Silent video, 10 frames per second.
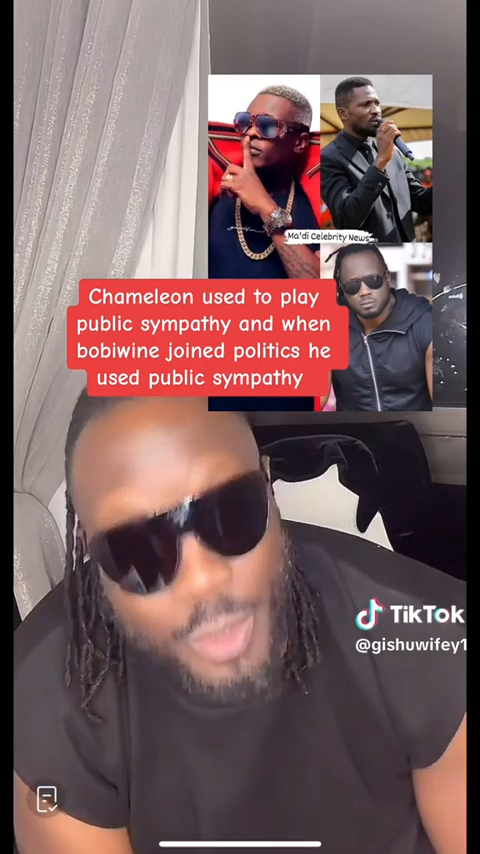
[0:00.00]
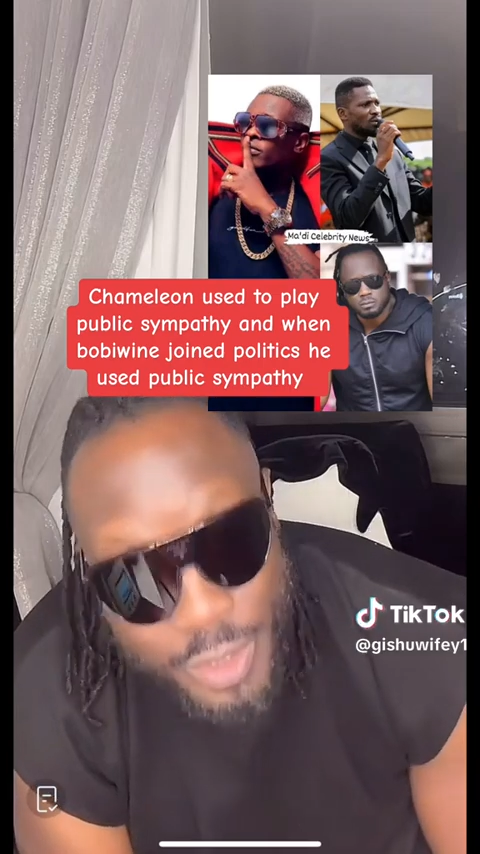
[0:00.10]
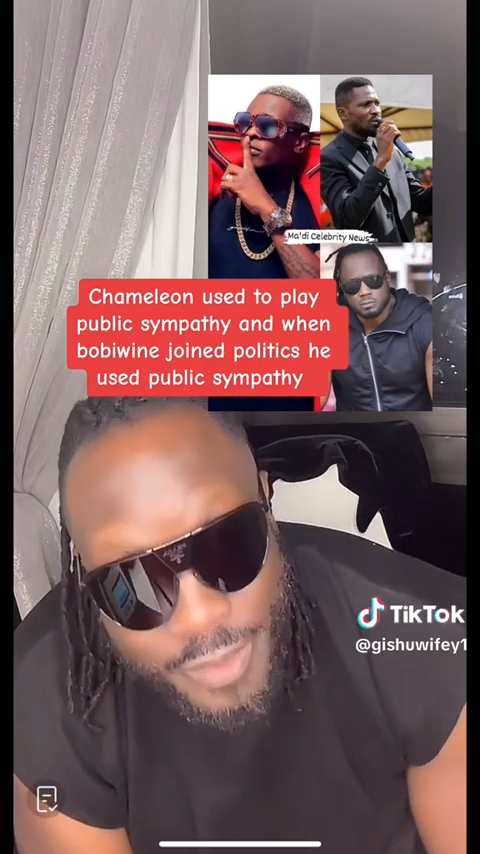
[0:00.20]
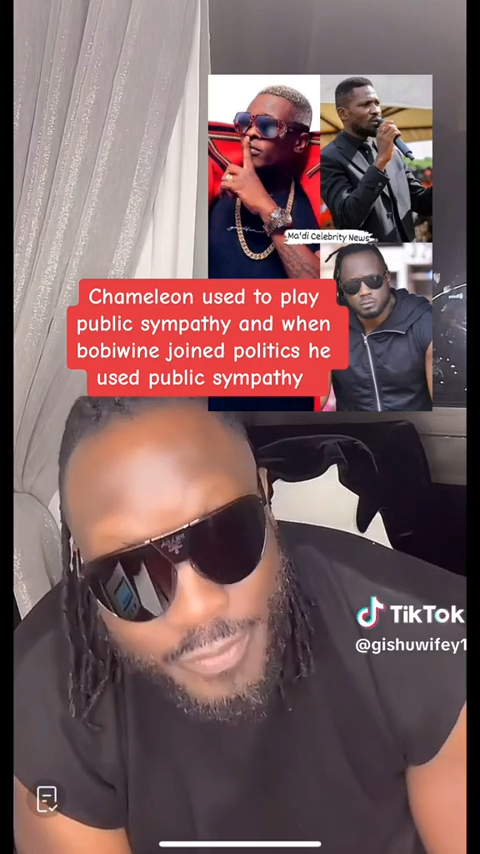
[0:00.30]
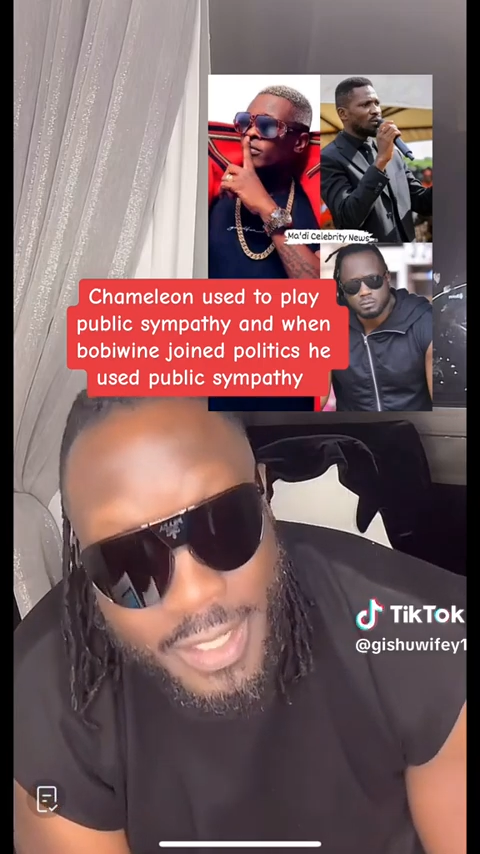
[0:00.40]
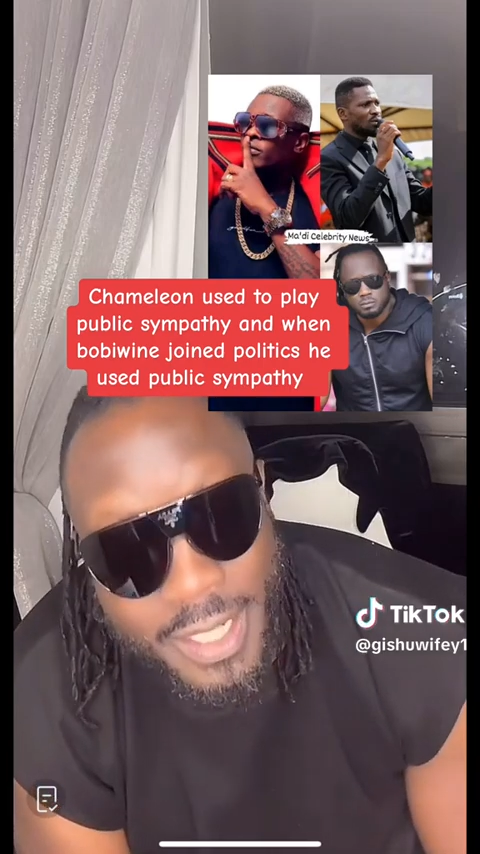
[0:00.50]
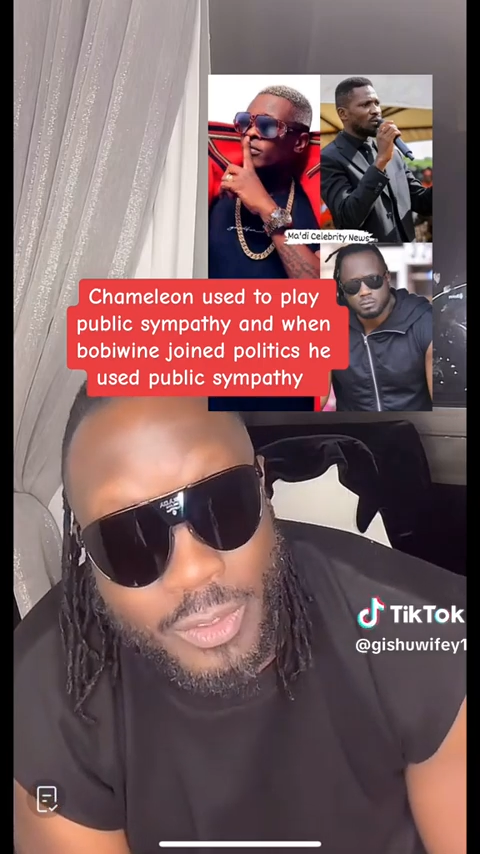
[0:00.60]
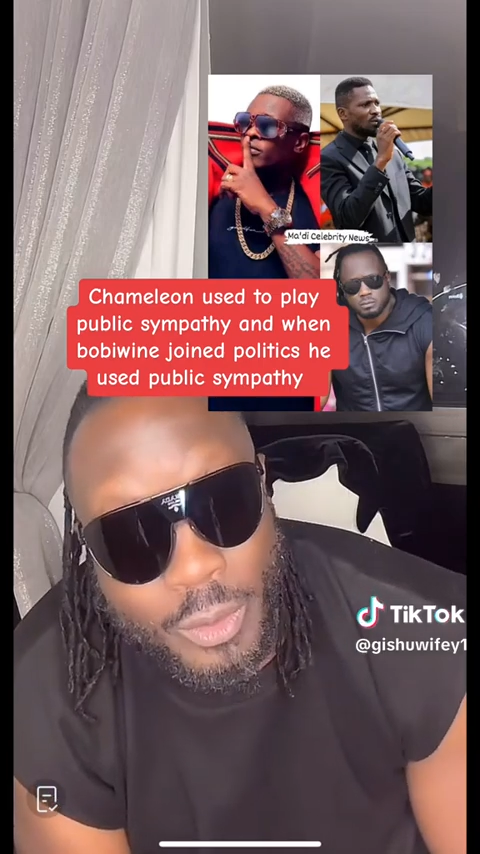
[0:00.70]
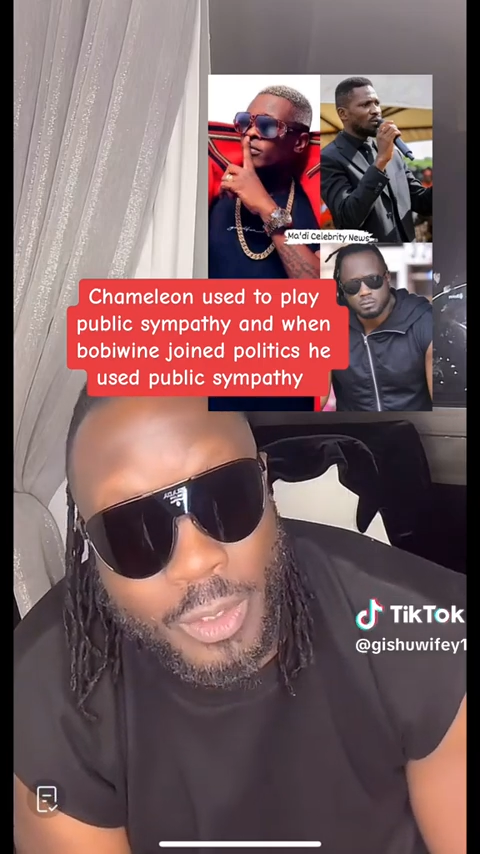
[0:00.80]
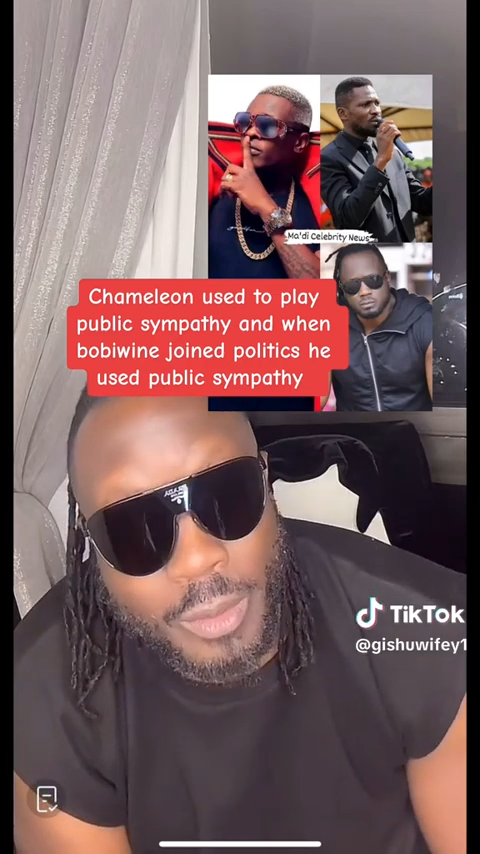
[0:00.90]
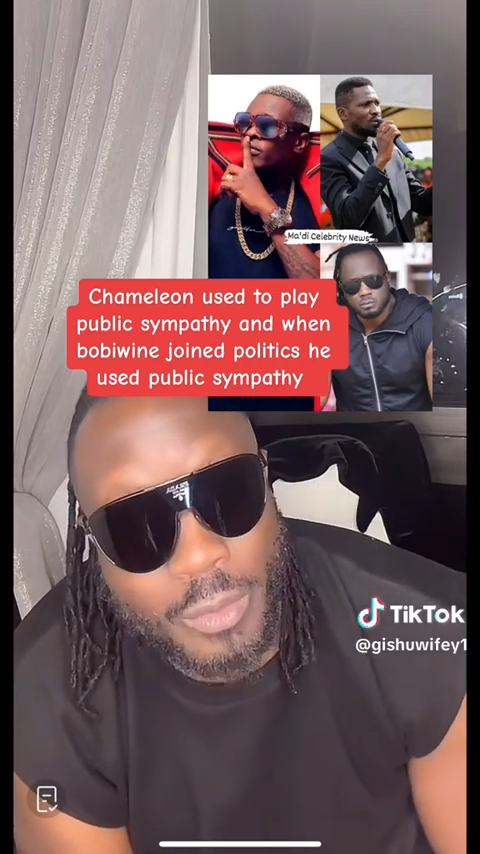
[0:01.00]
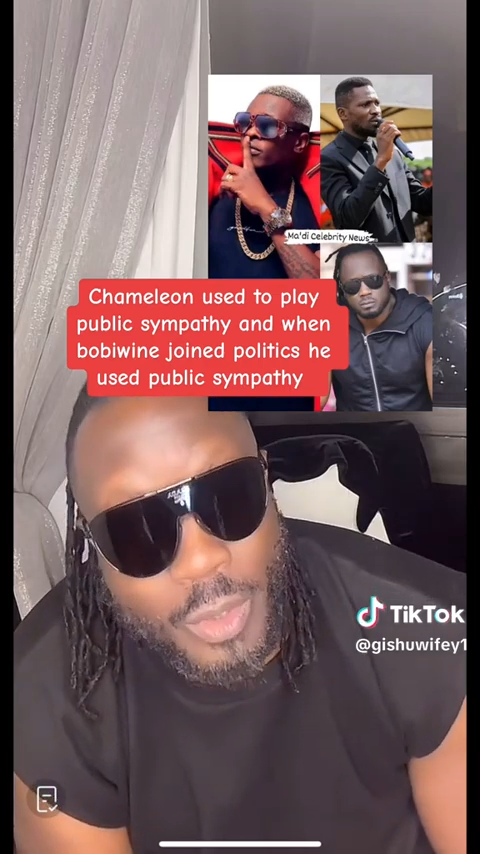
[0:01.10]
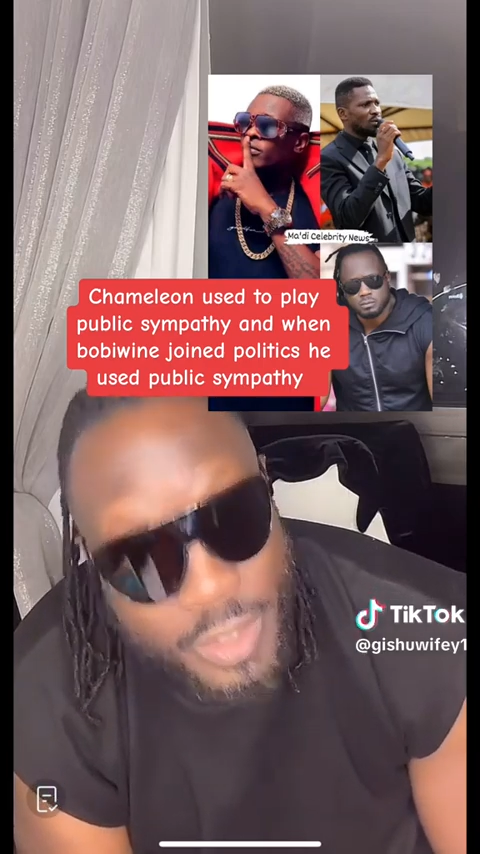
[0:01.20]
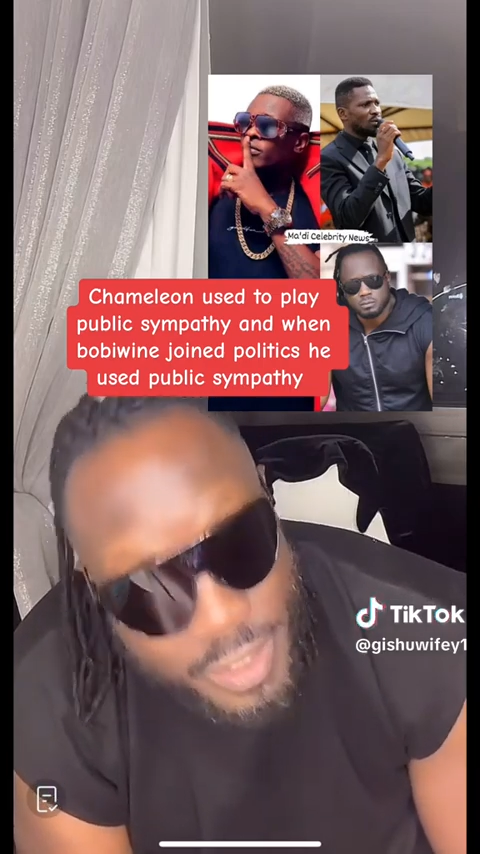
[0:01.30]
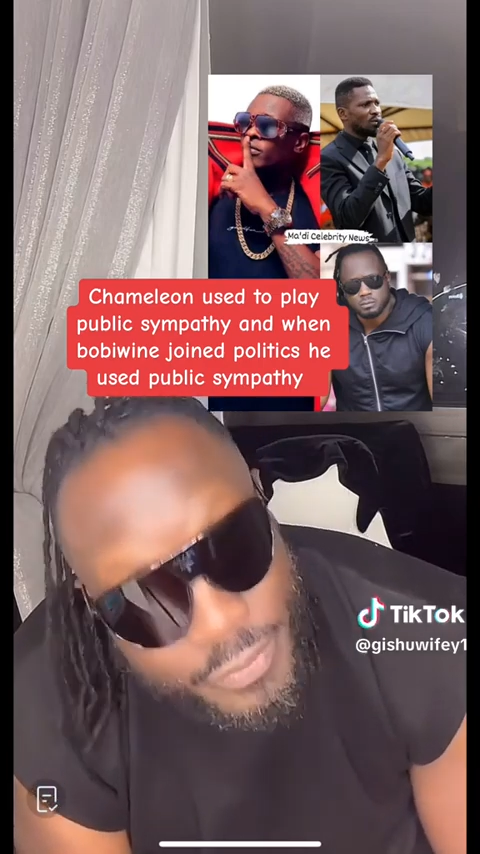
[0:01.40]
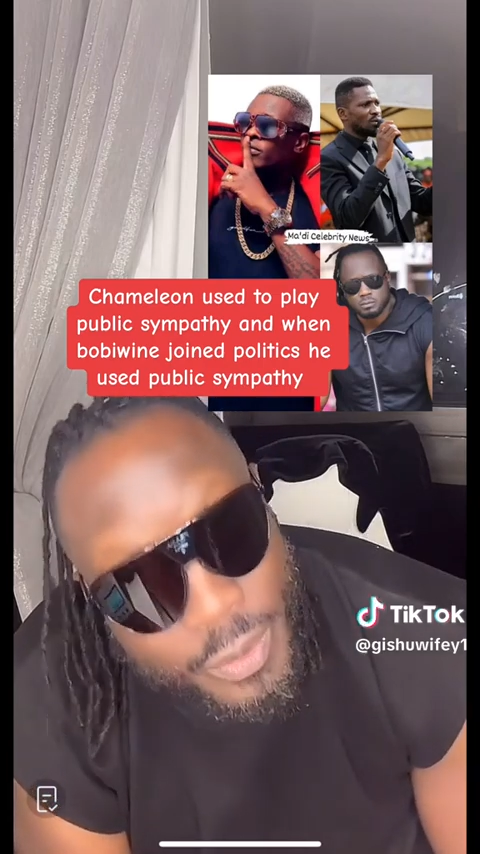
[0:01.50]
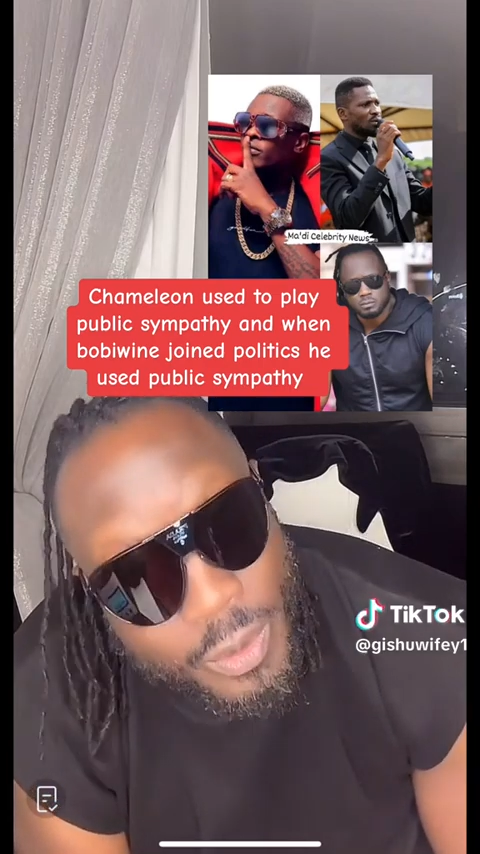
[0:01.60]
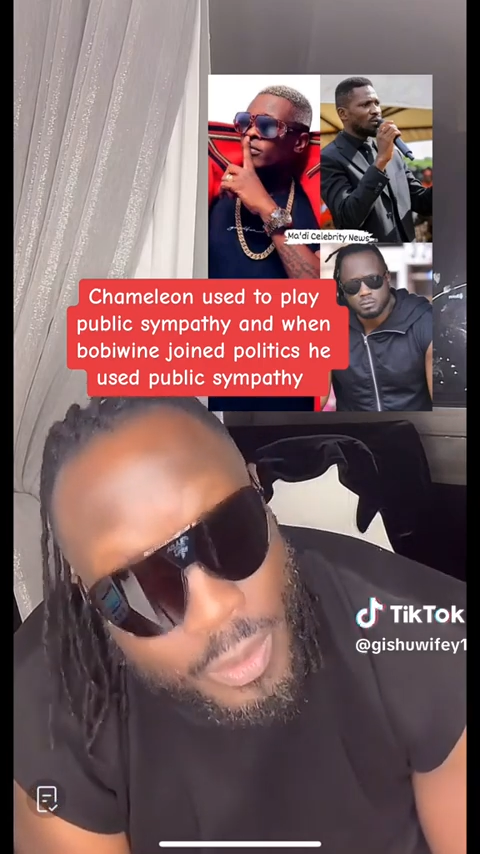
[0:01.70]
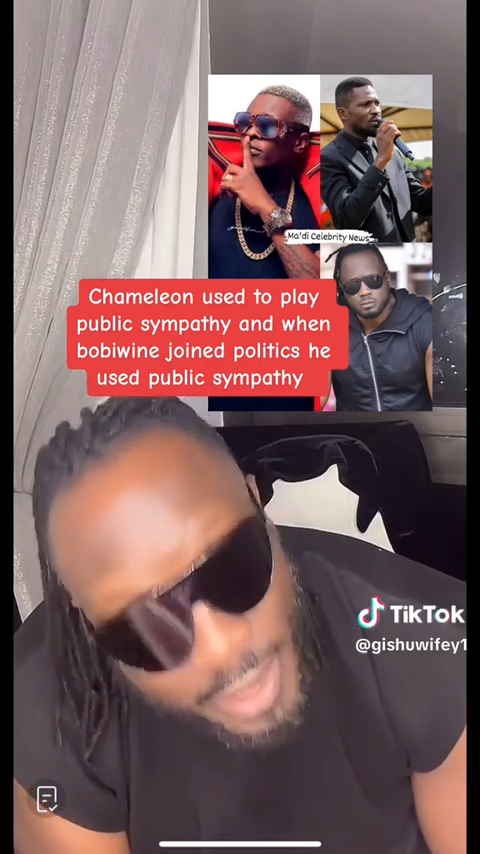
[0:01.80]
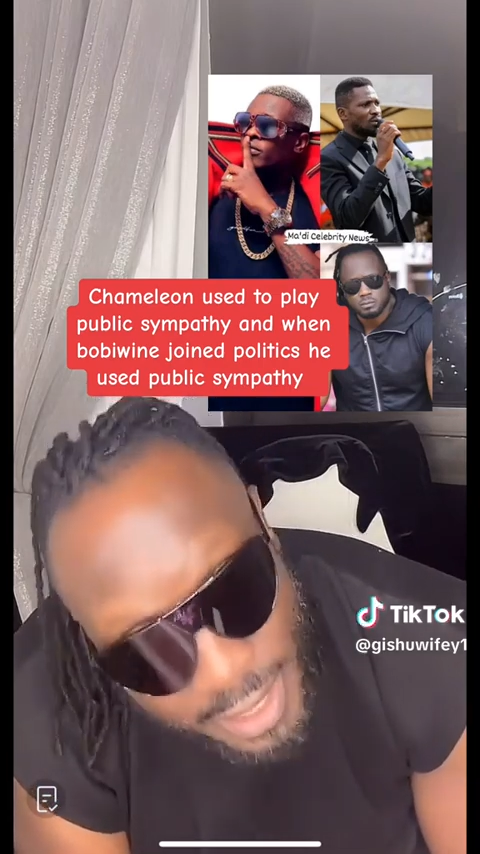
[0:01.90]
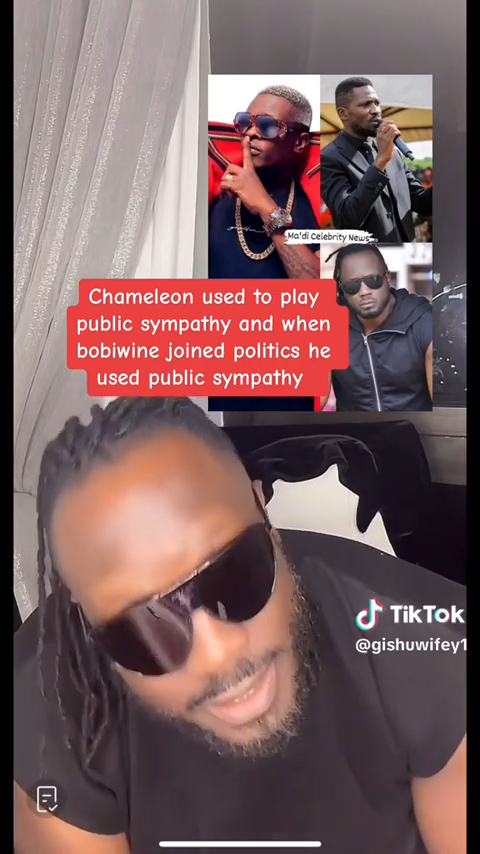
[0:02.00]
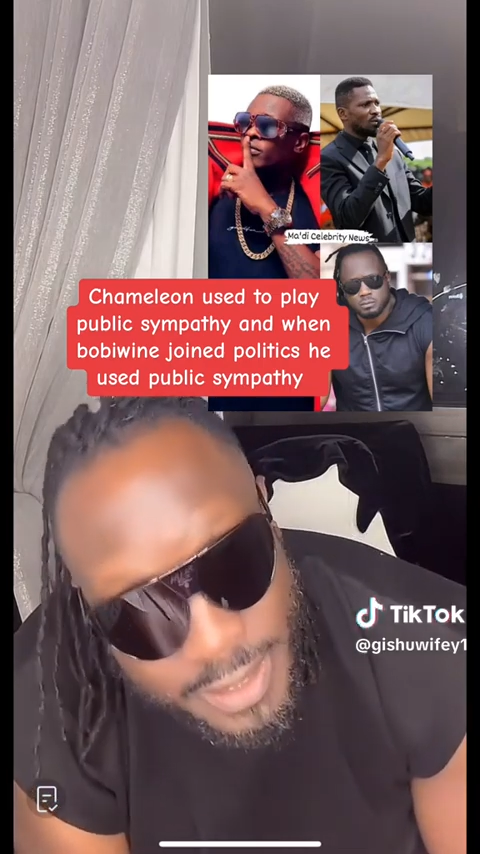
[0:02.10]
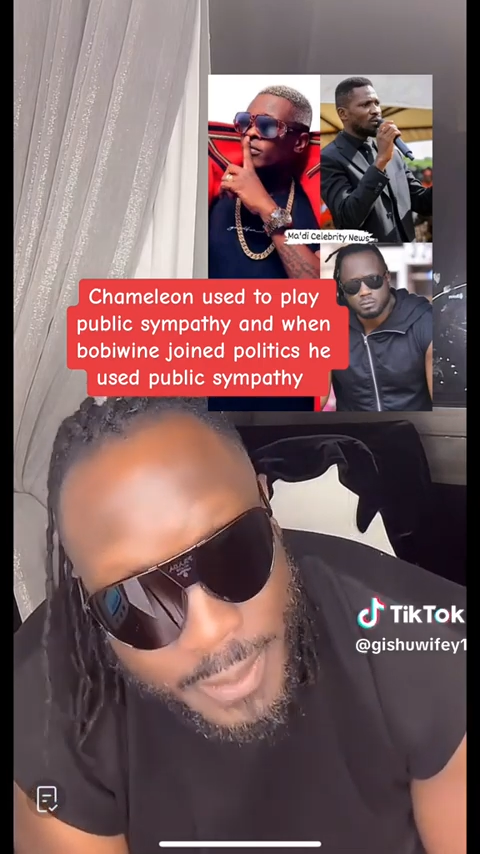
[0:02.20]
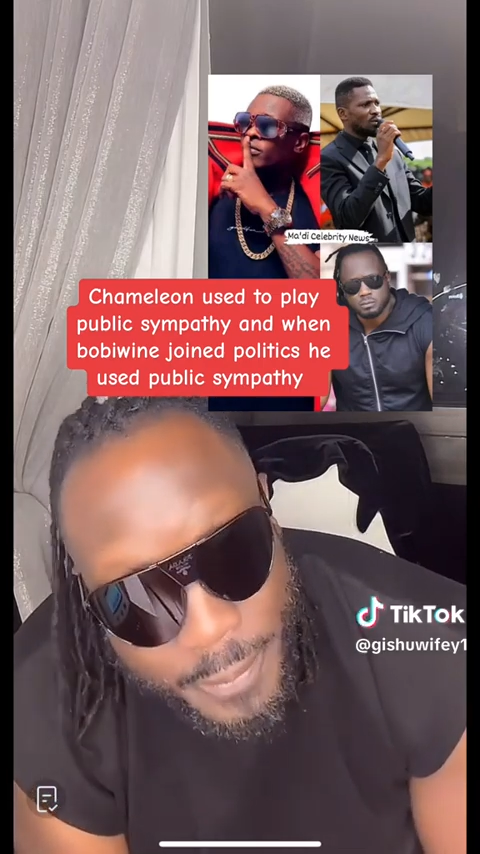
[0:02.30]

with Joseph and I told him, Joseph, you know what?